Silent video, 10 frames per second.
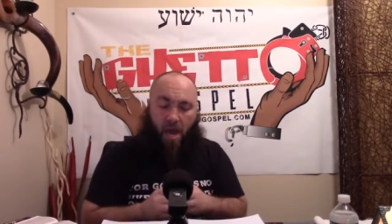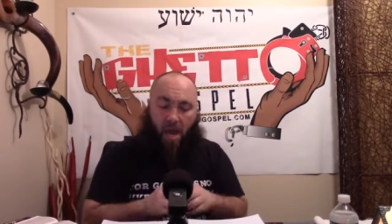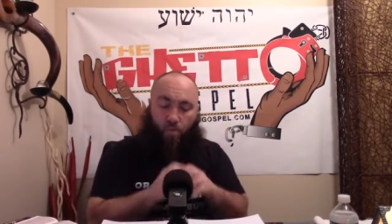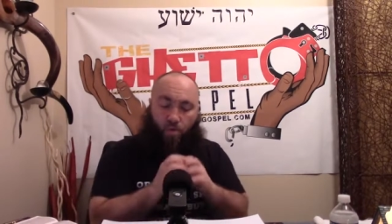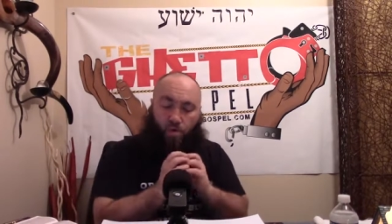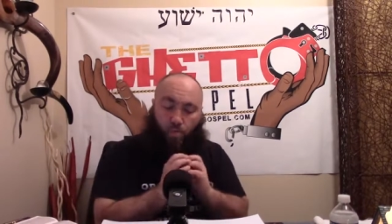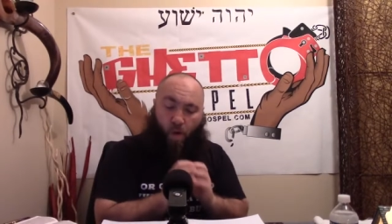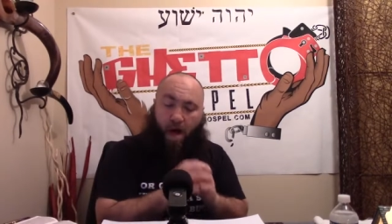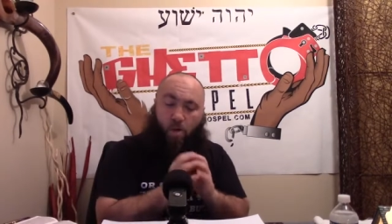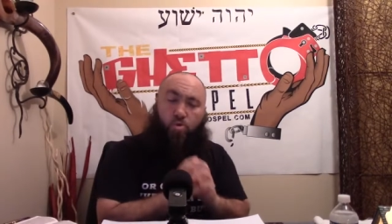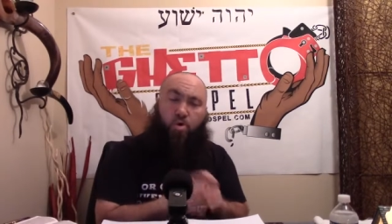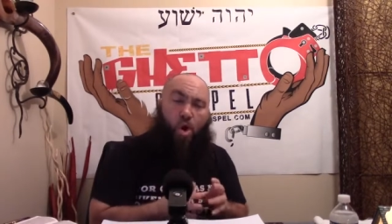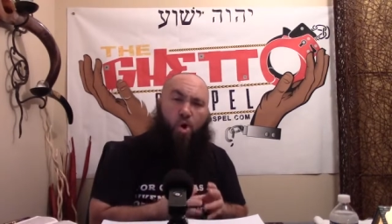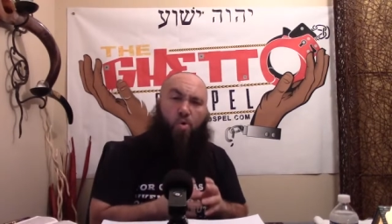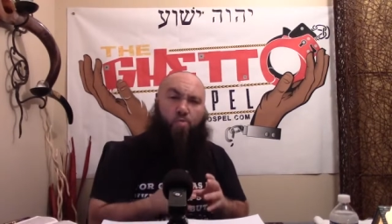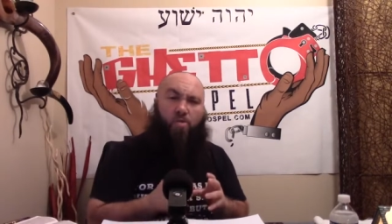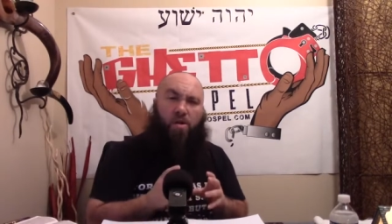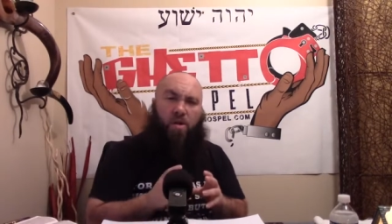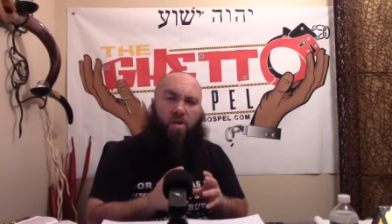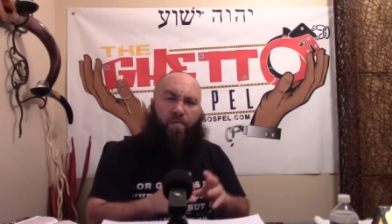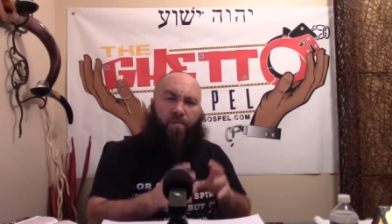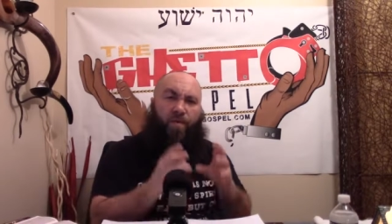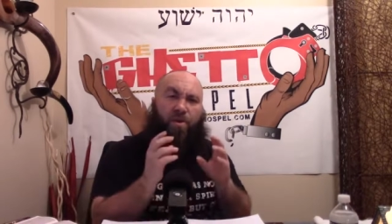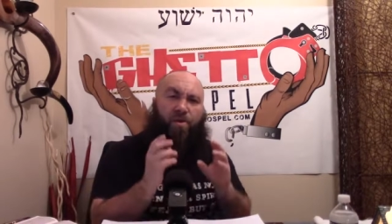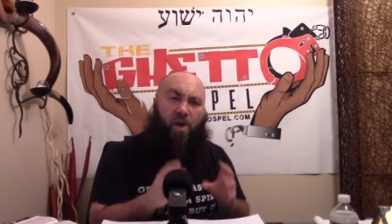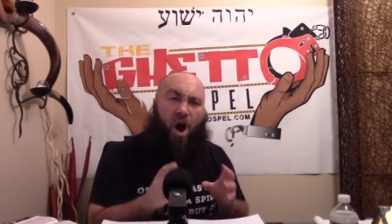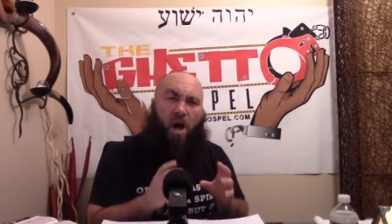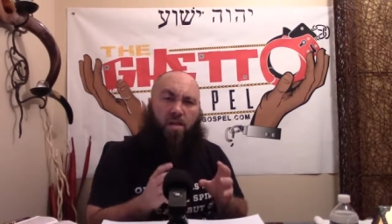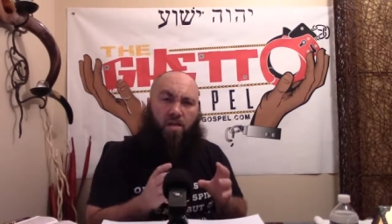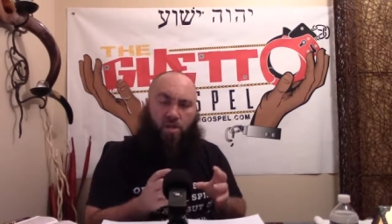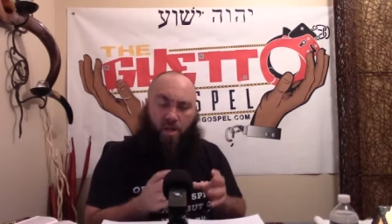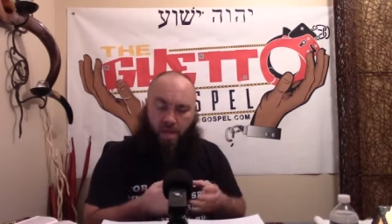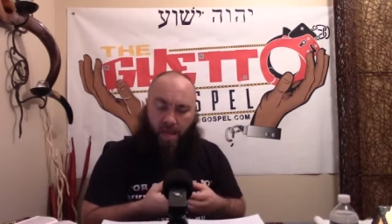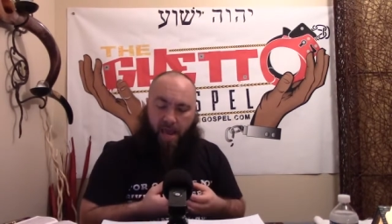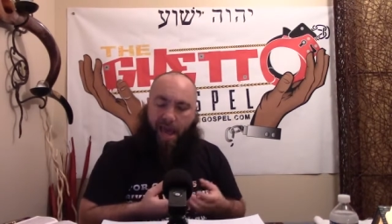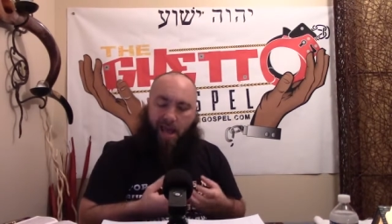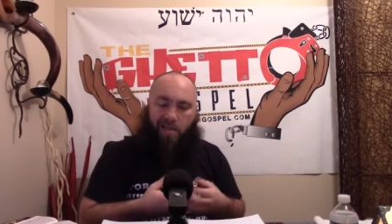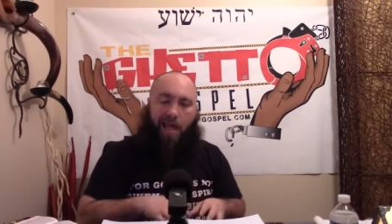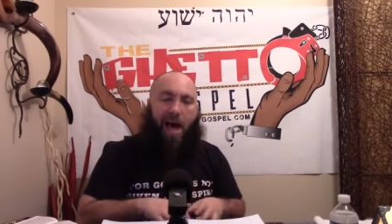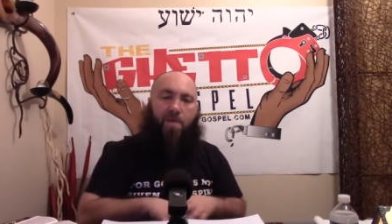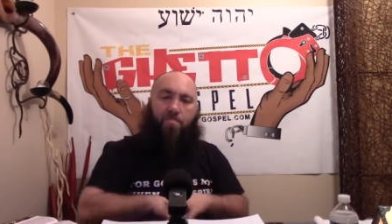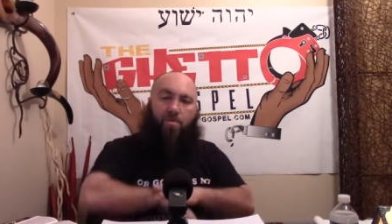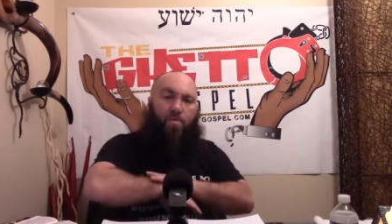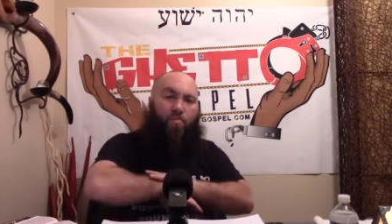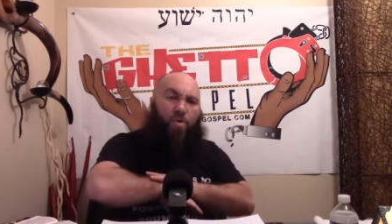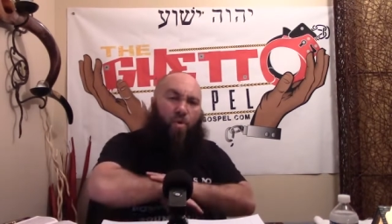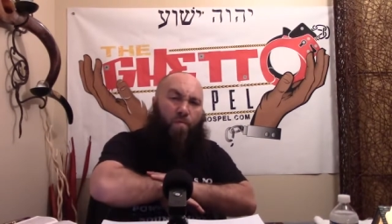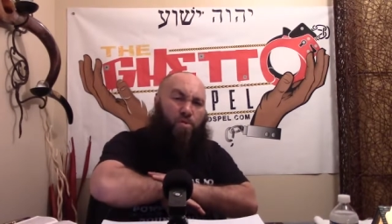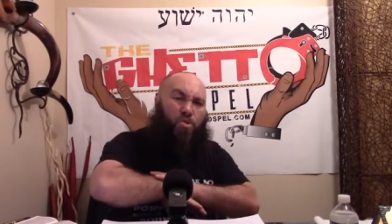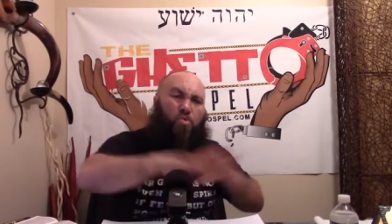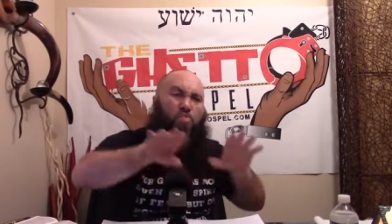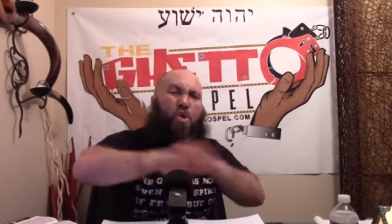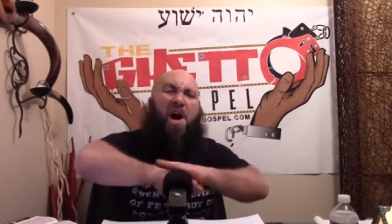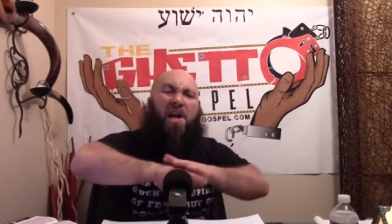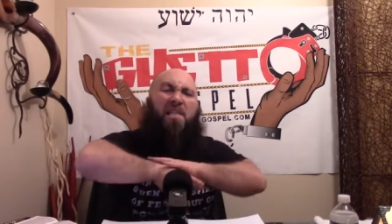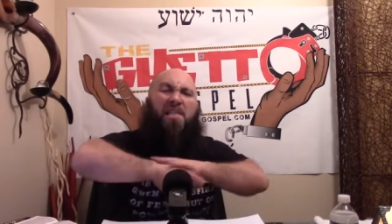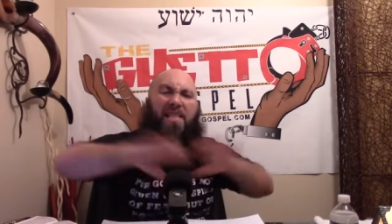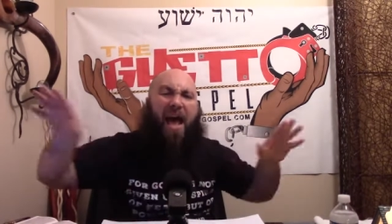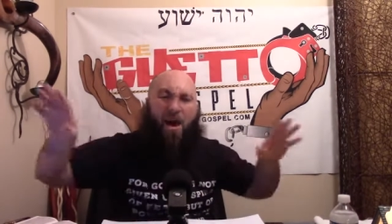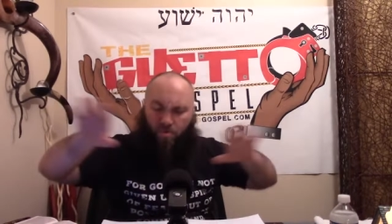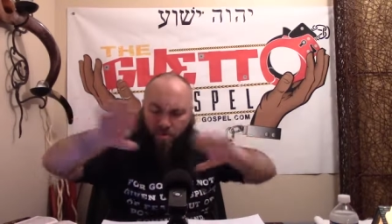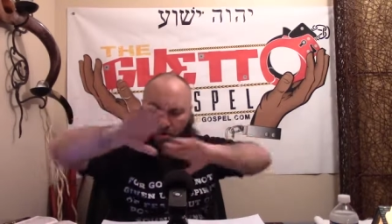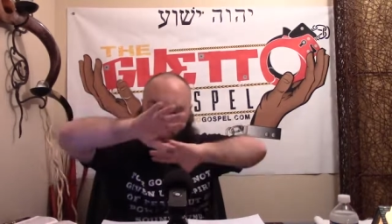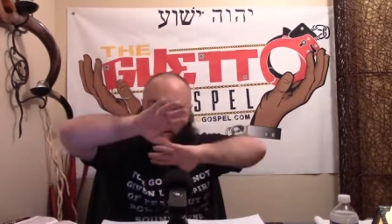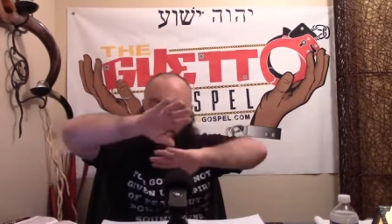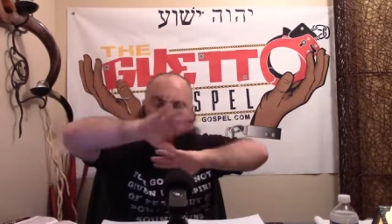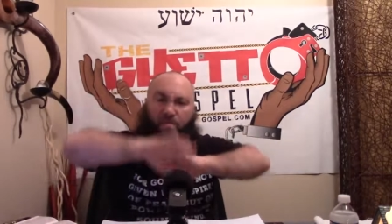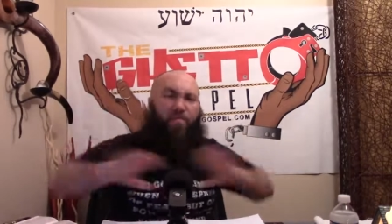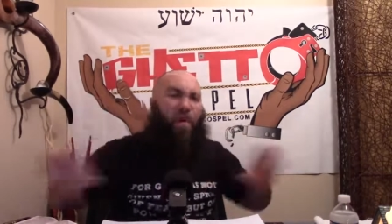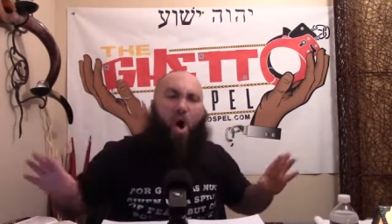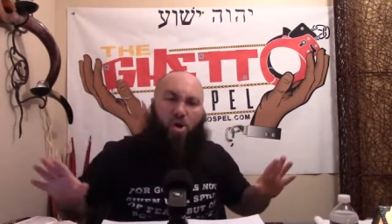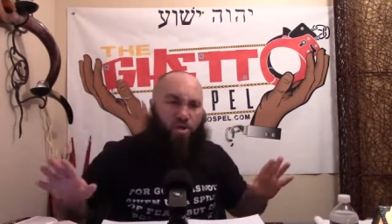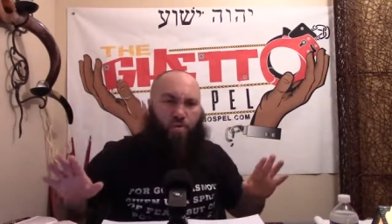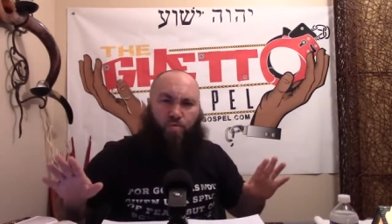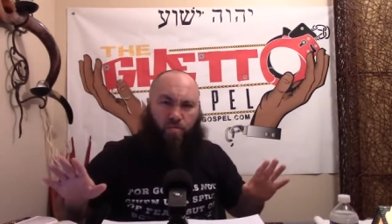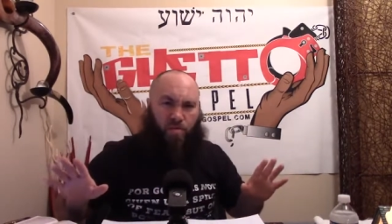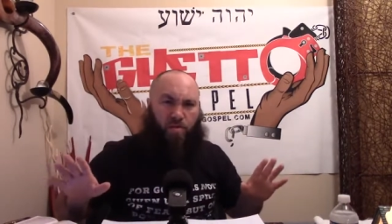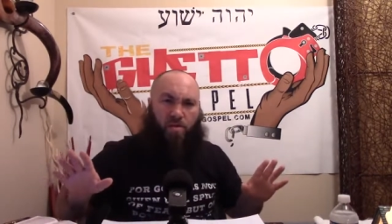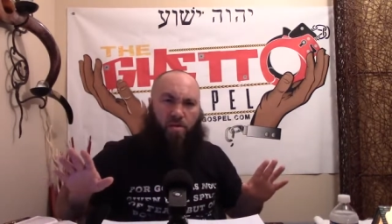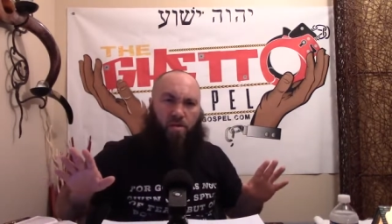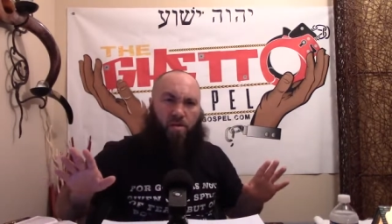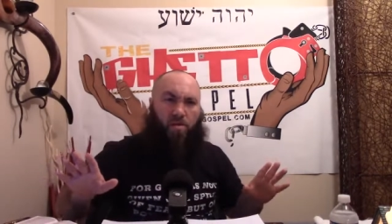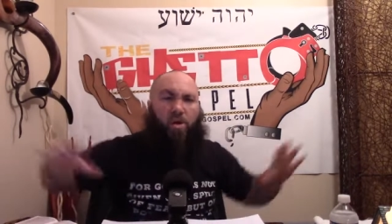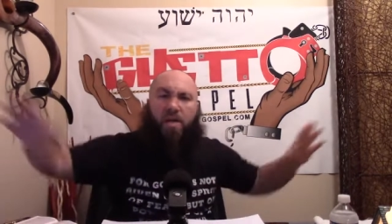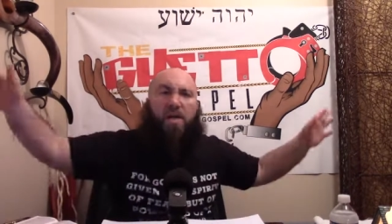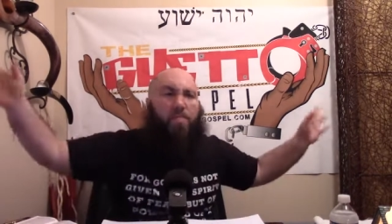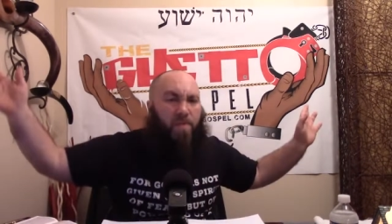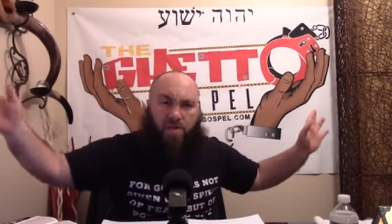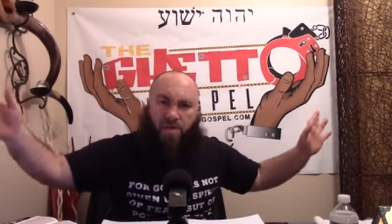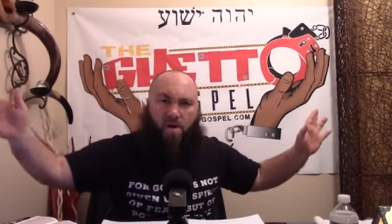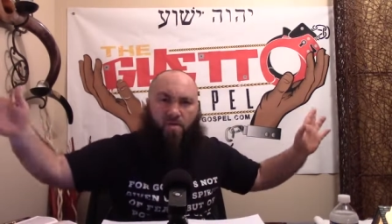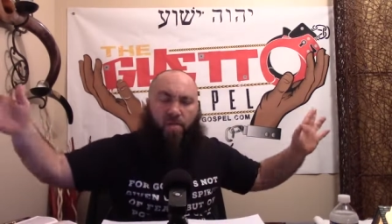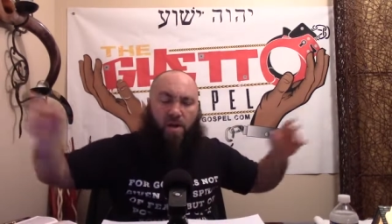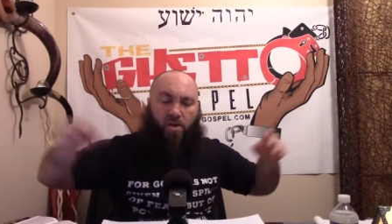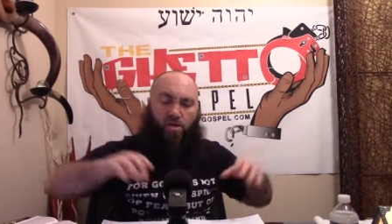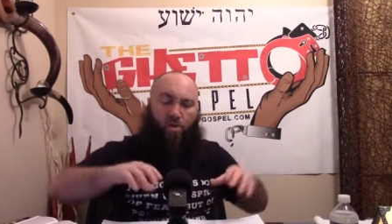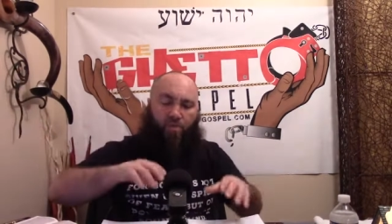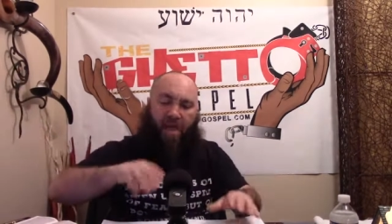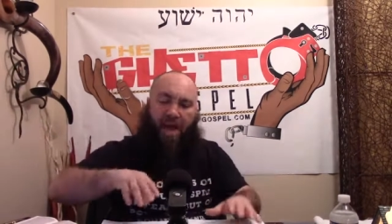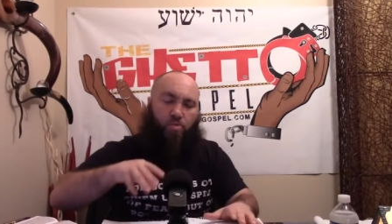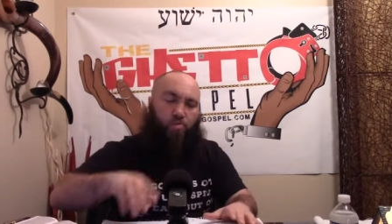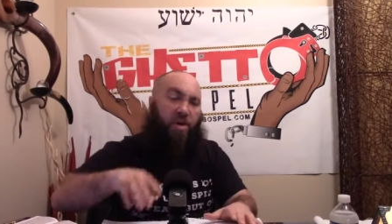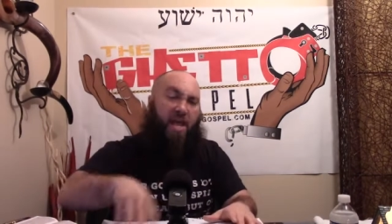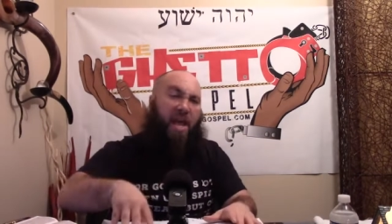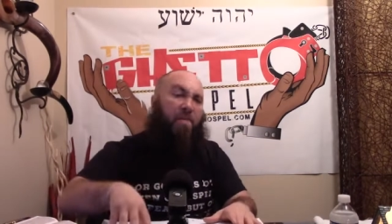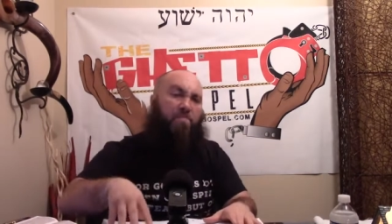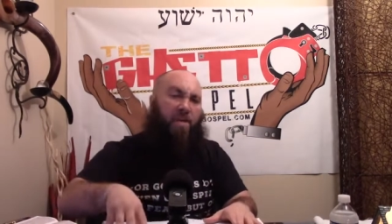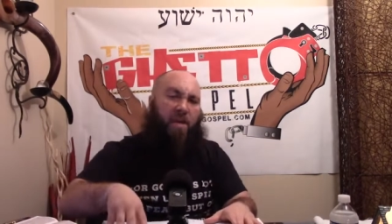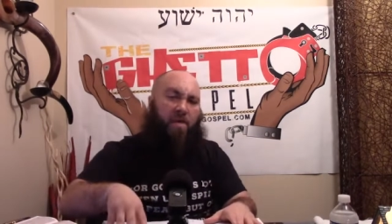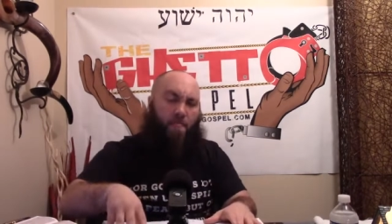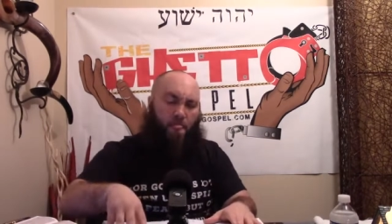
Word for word: it was well known for their knowledge. They had a library with over two hundred thousand volumes. Look it up yourself. So that's when it hit me.